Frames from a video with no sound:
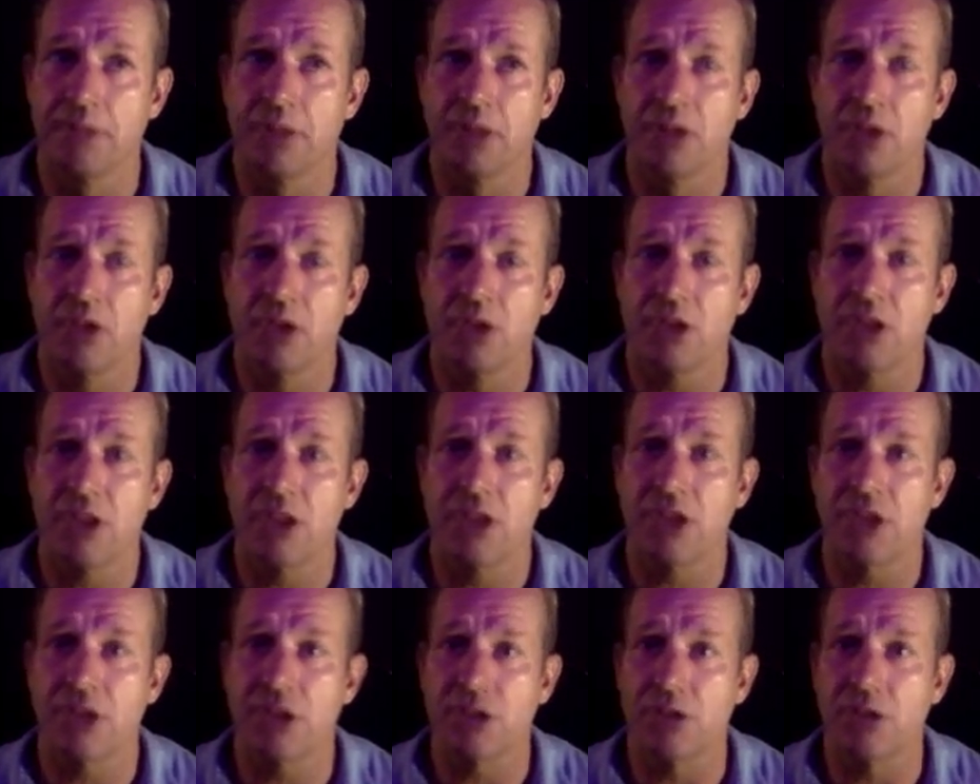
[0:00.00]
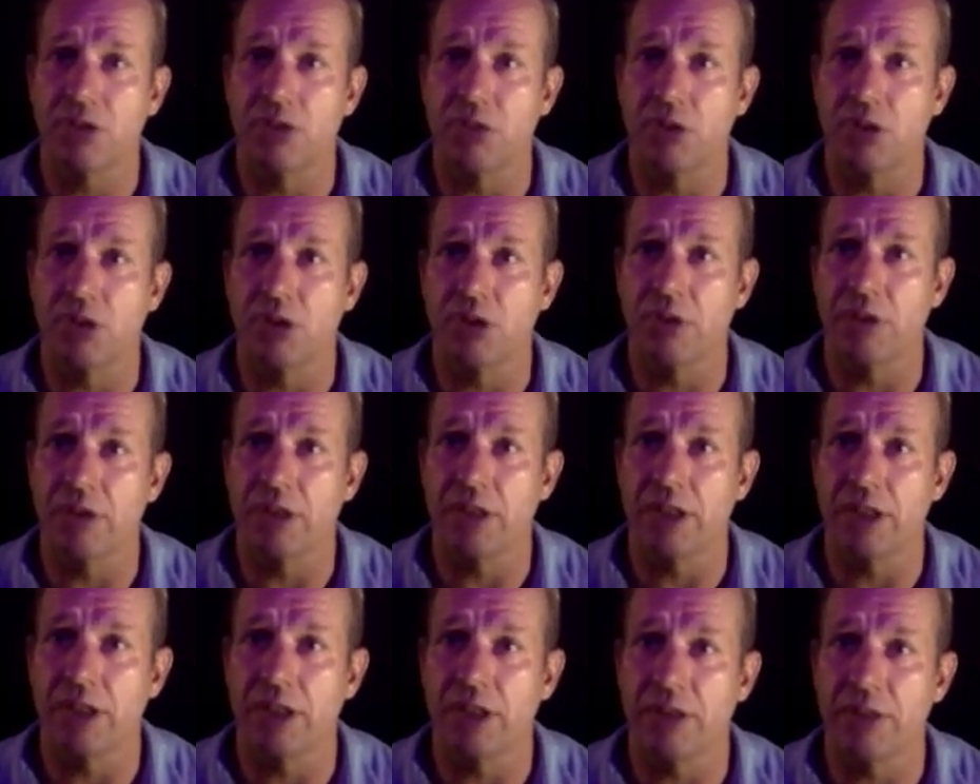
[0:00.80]
So that's the cold hard
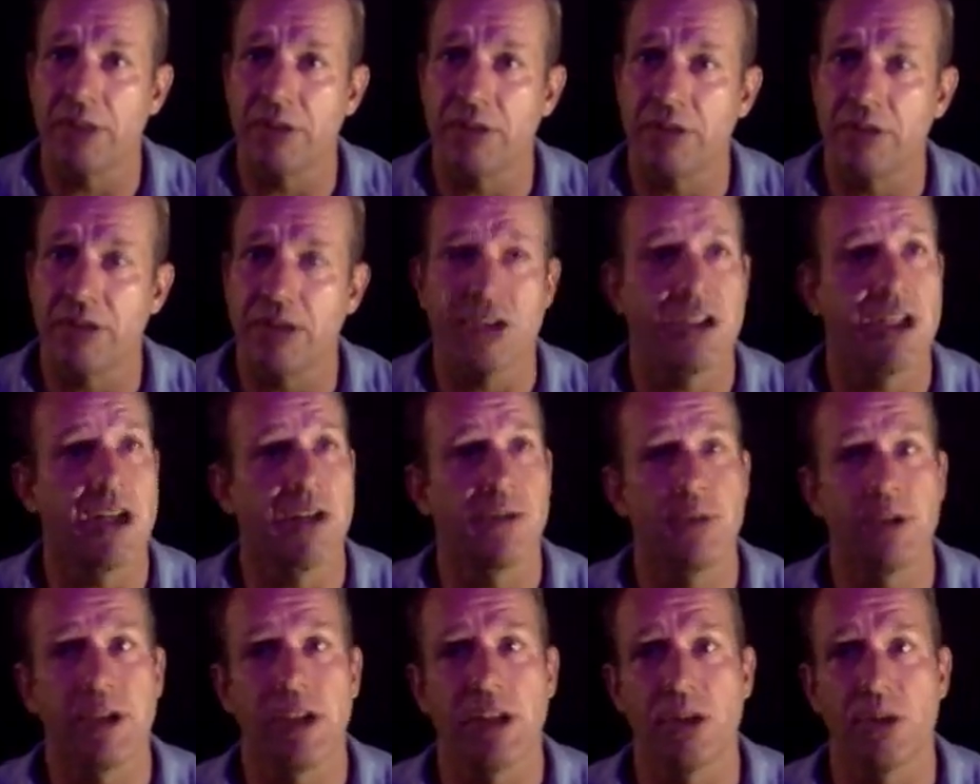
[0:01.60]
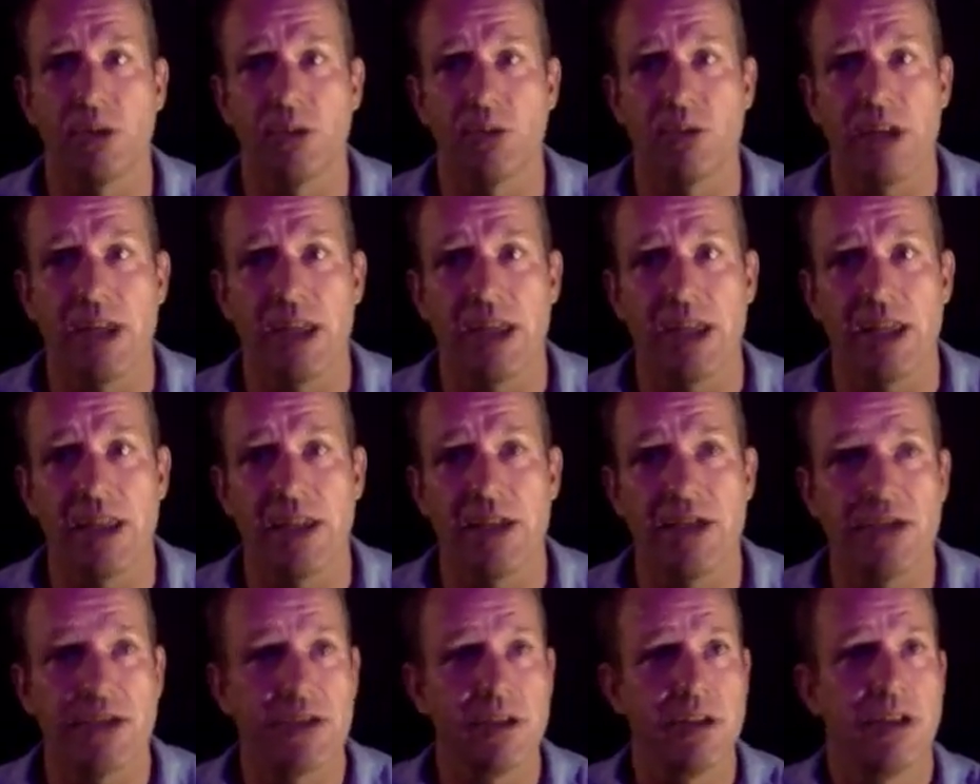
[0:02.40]
reality we face. Now, if we get a
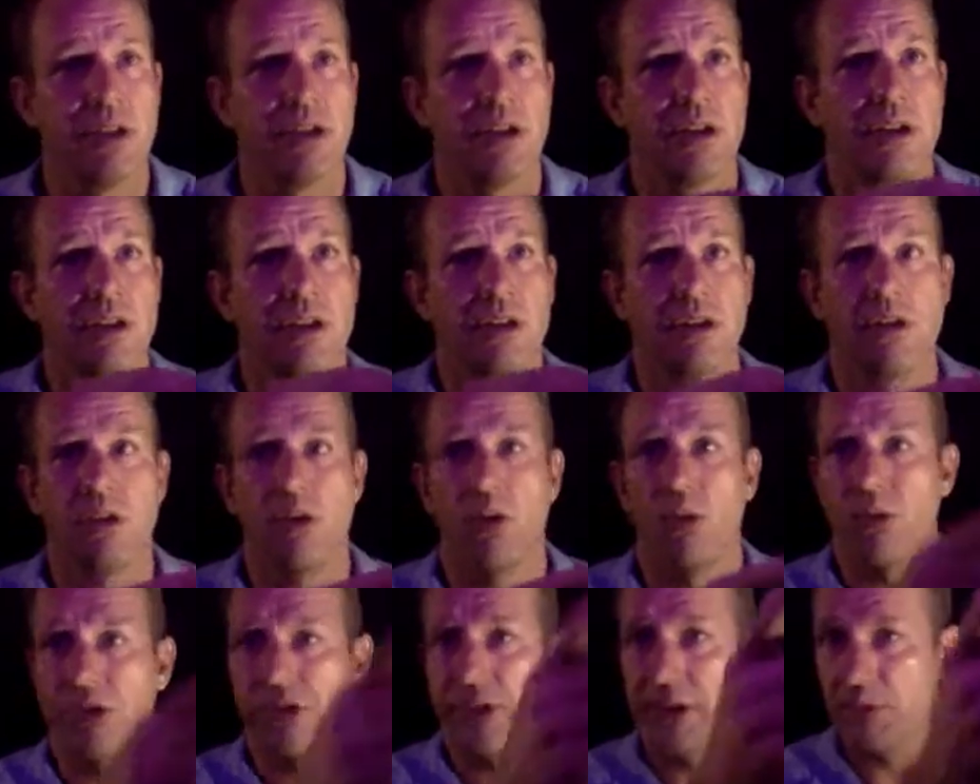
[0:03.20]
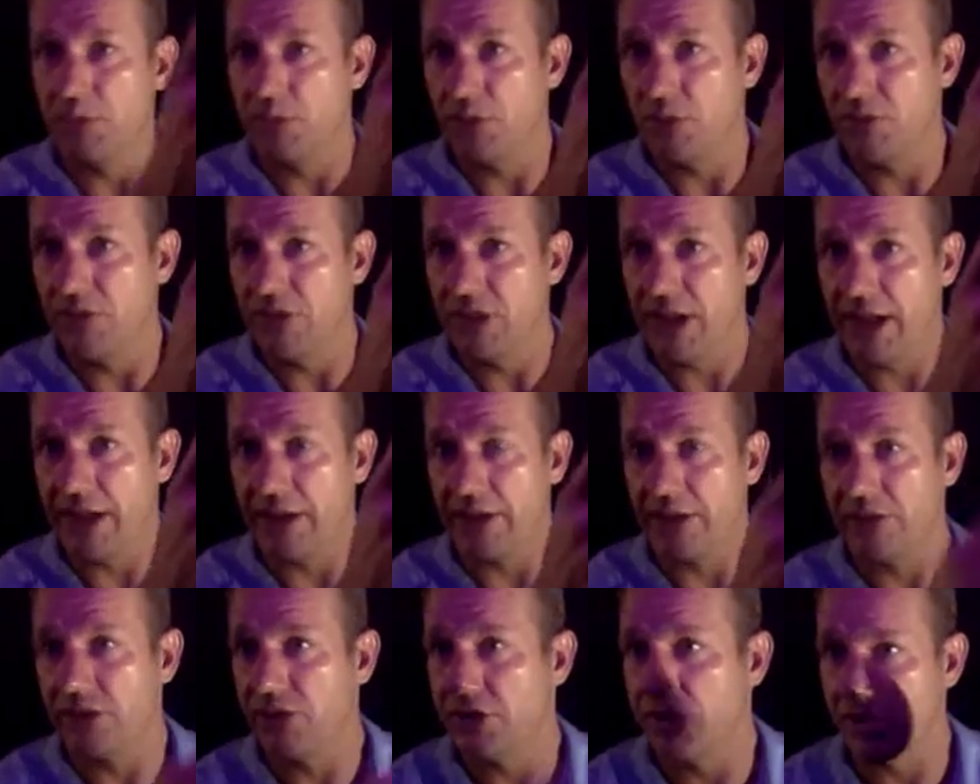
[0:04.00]
raise, the whole thing moves
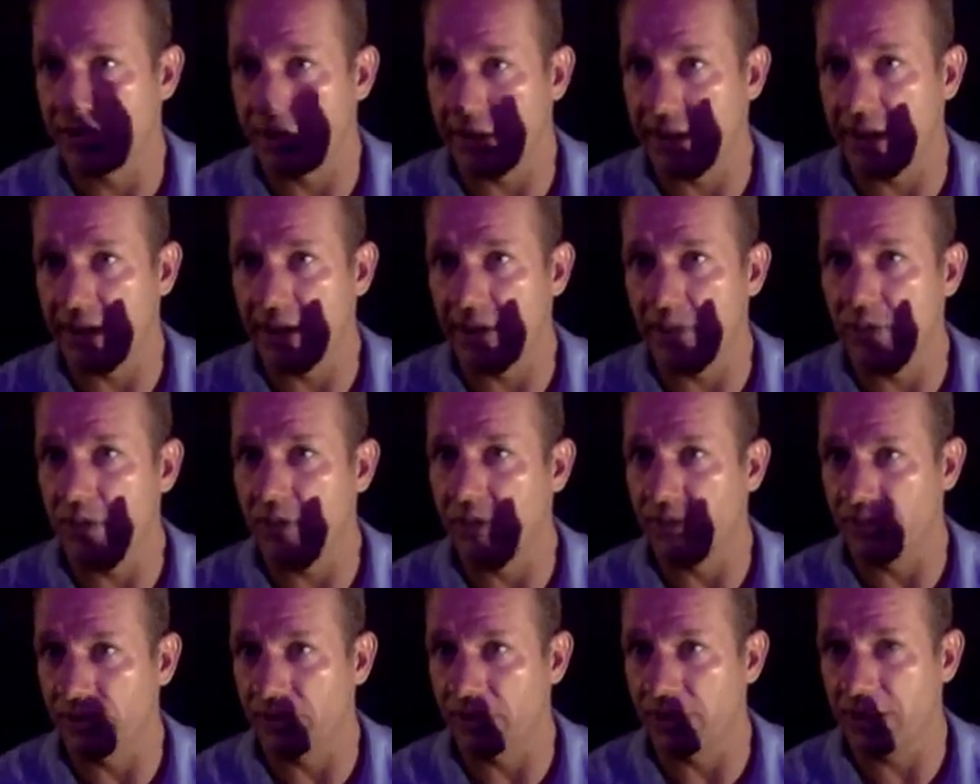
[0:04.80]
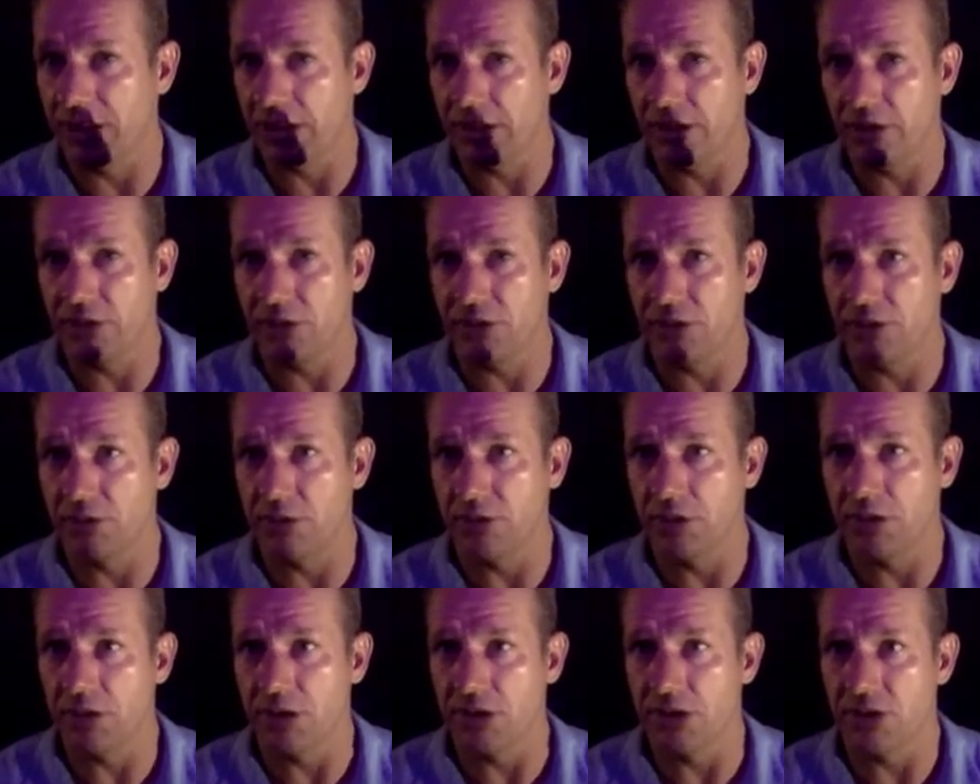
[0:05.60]
out, just like it would for any other two
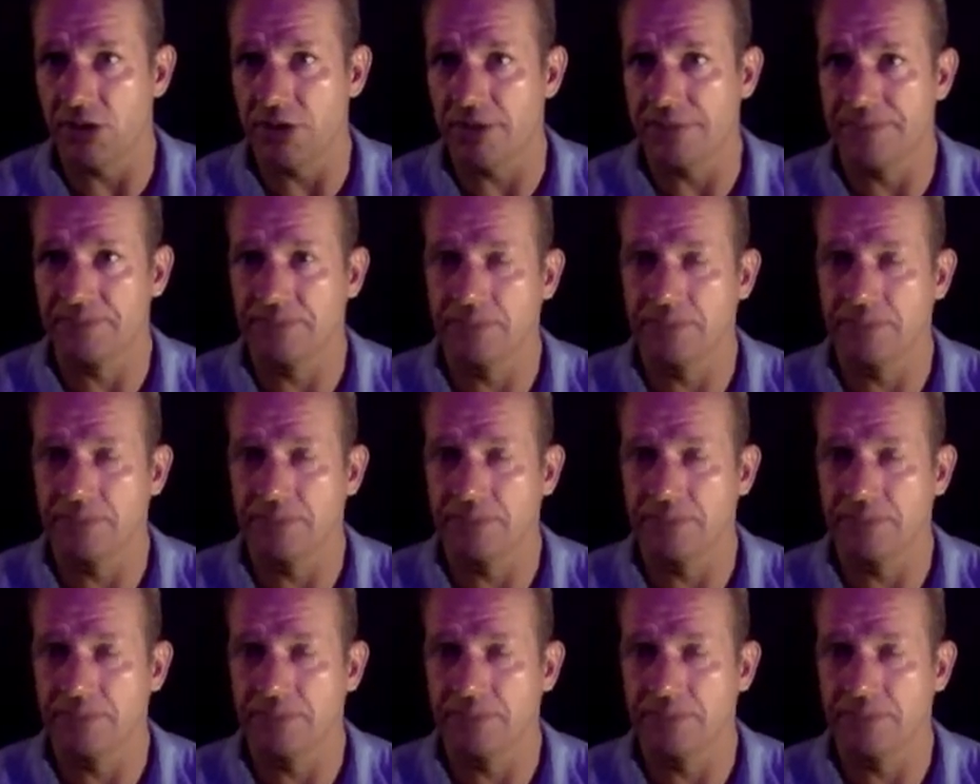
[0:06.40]
goods.